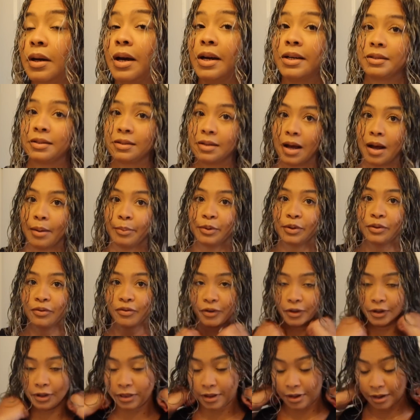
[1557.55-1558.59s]
I stopped
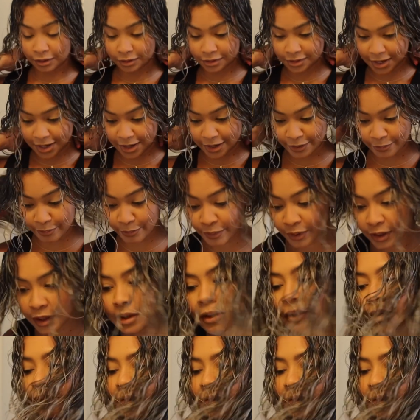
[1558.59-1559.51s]
for a long time,